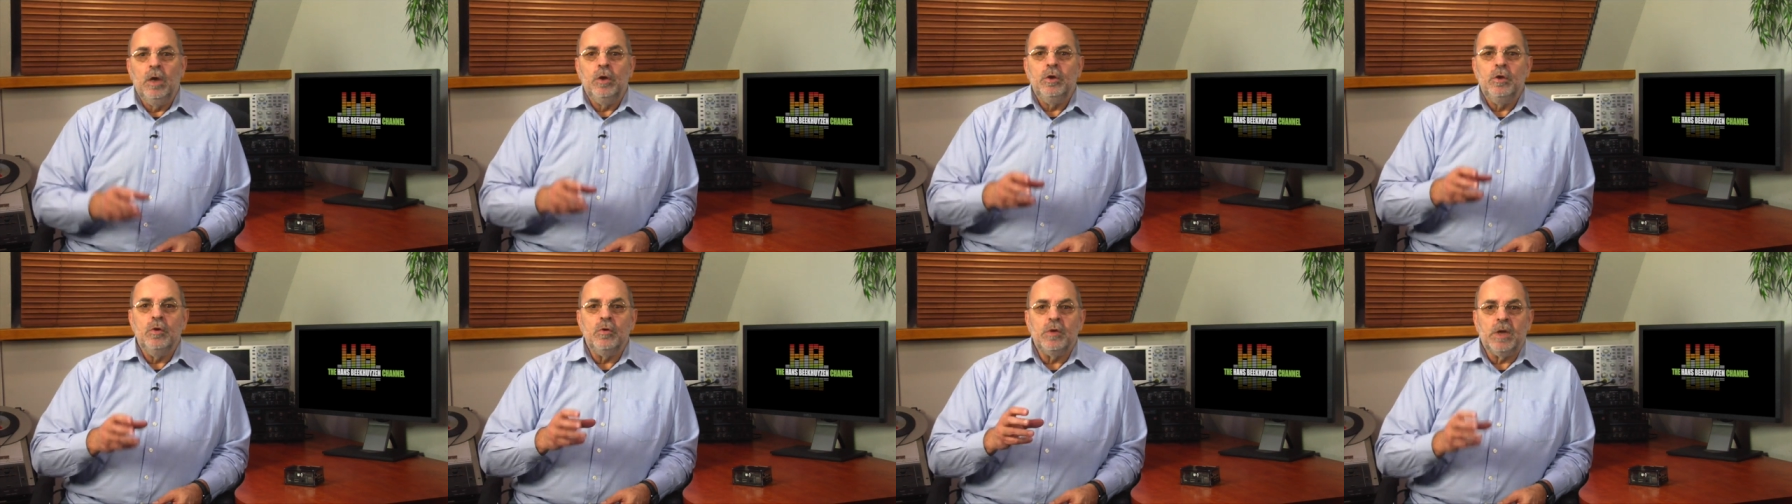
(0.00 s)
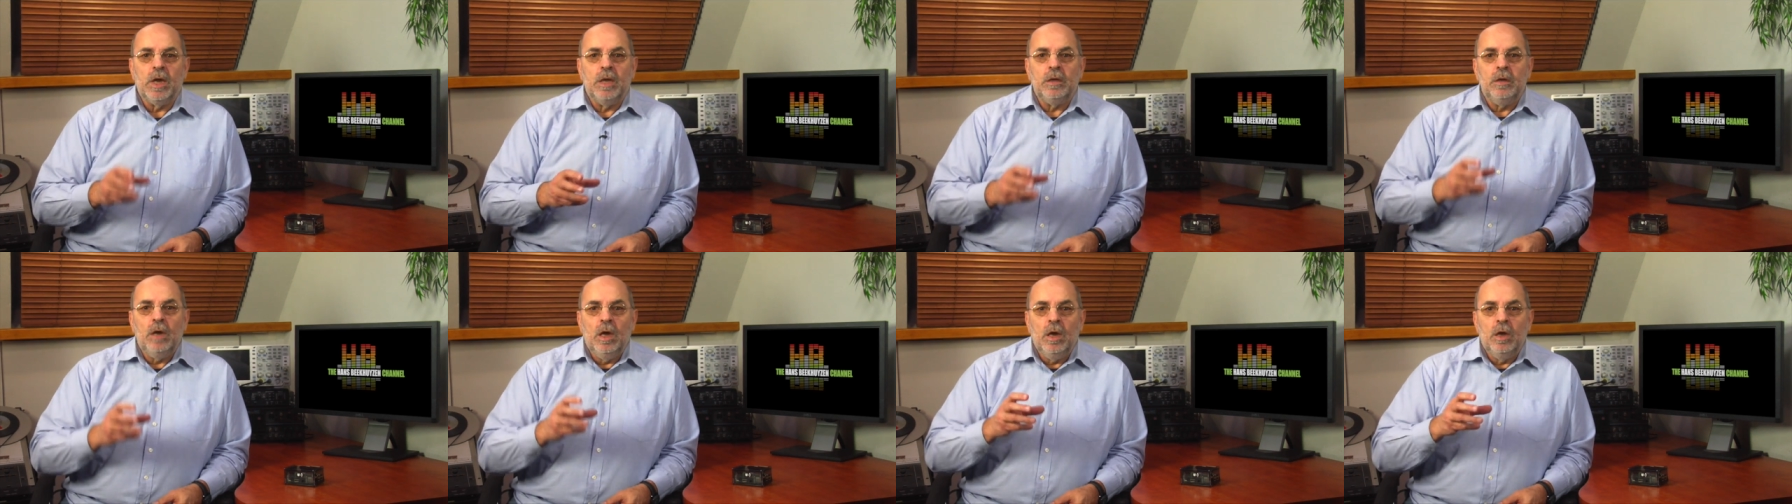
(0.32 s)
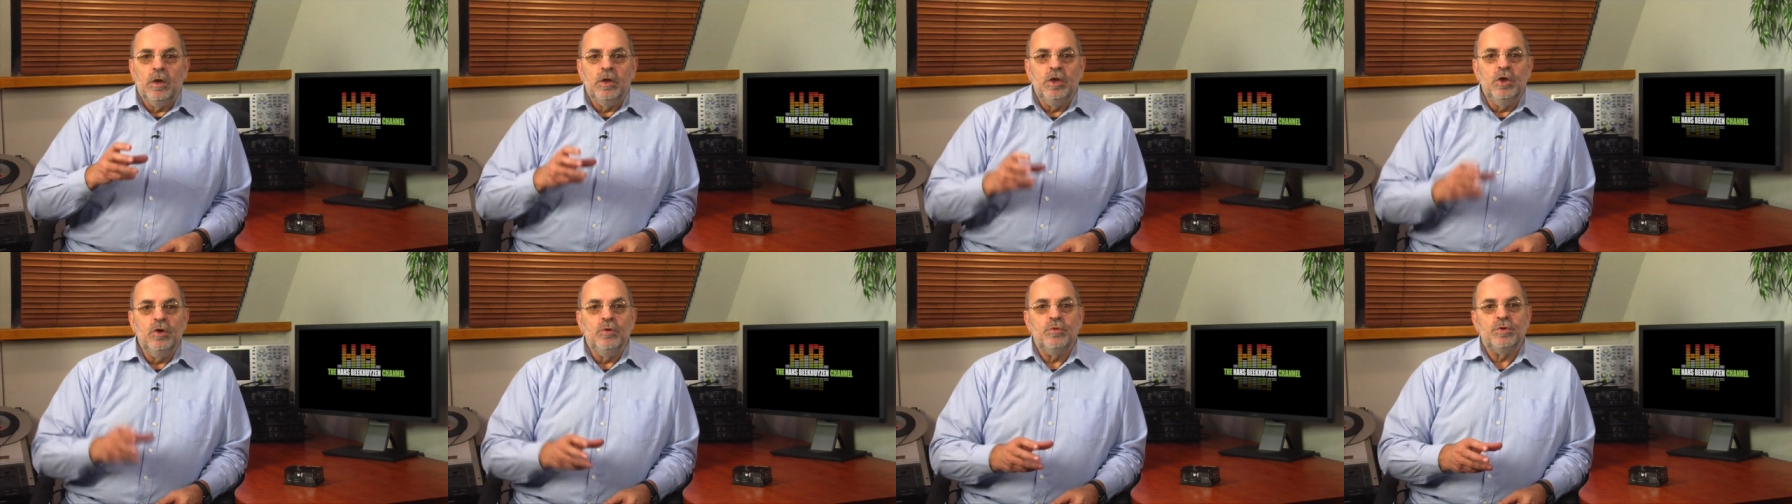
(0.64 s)
you can
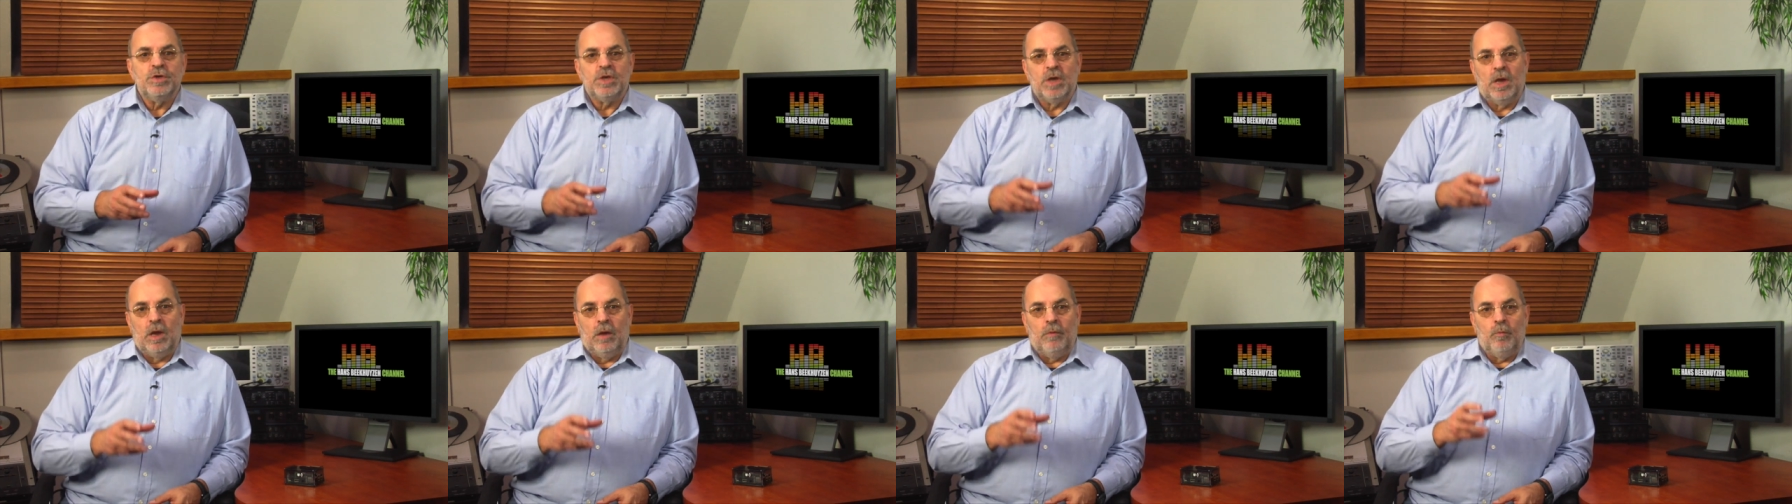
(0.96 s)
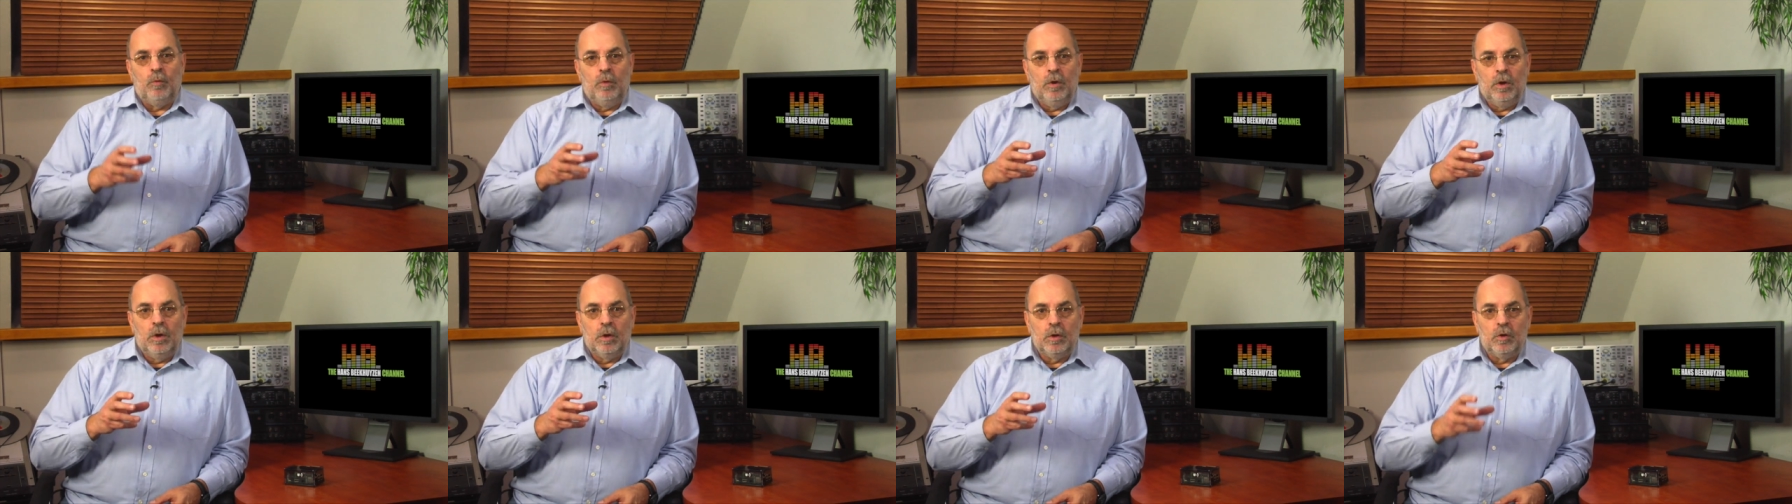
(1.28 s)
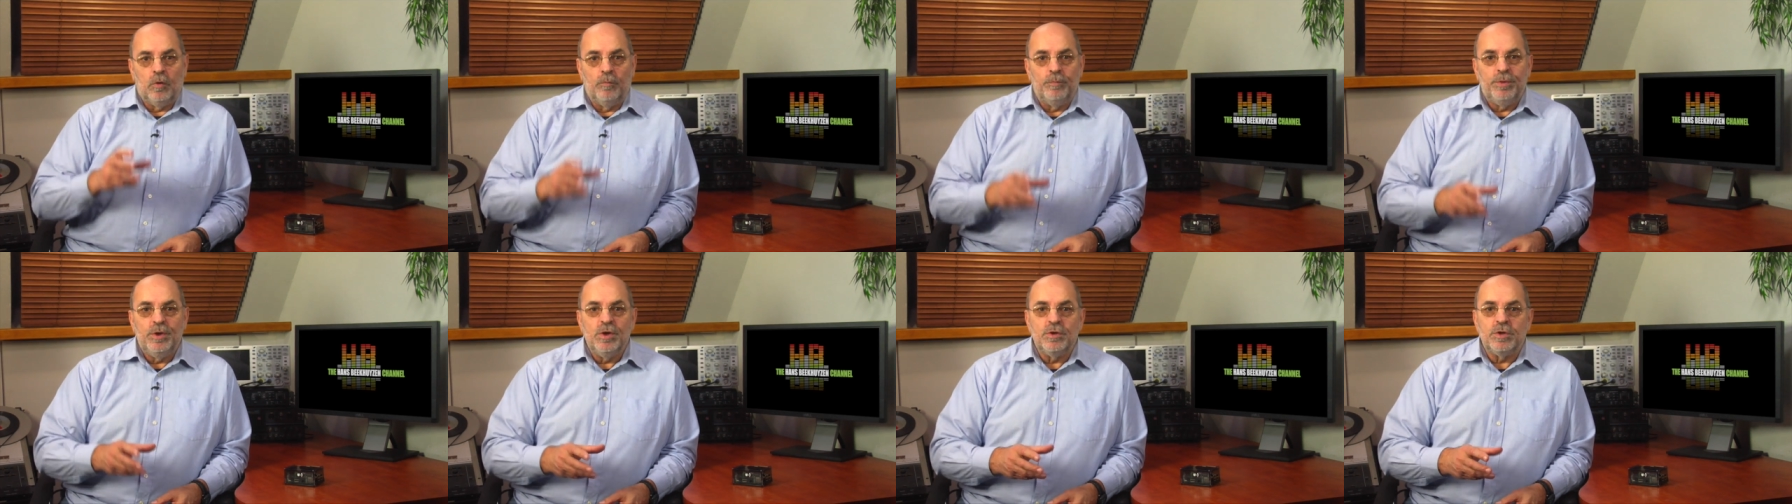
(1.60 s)
use a
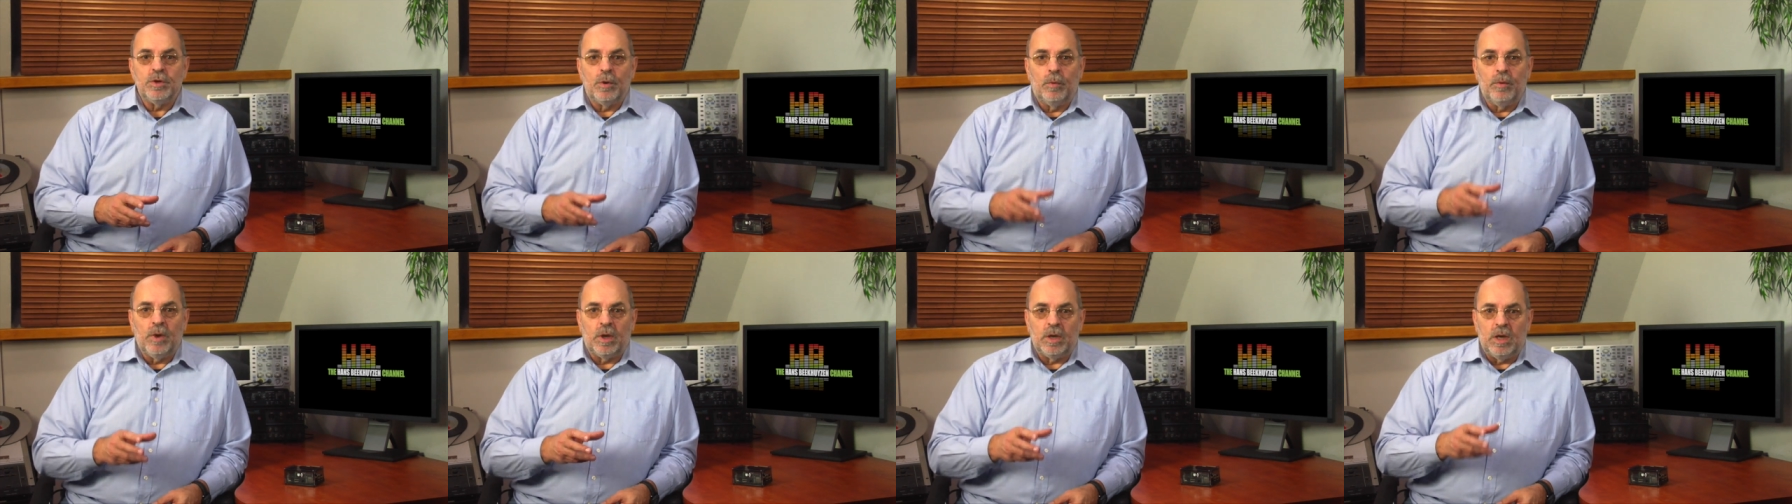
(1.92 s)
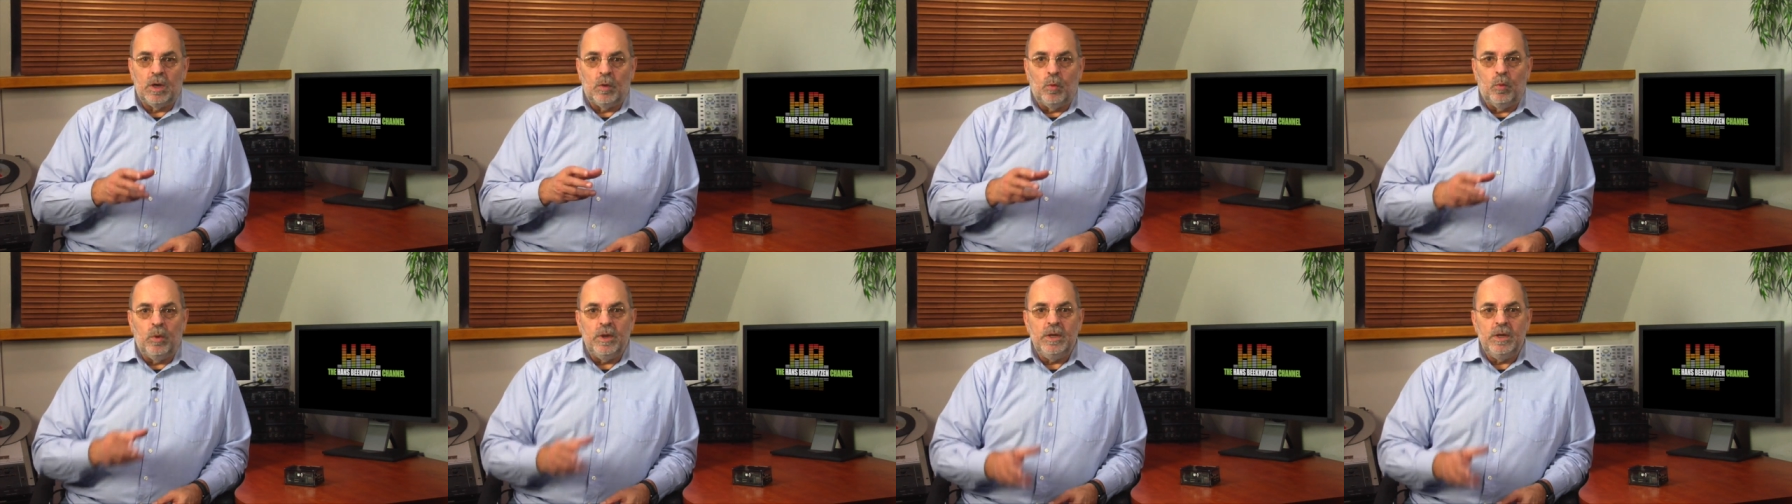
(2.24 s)
computer running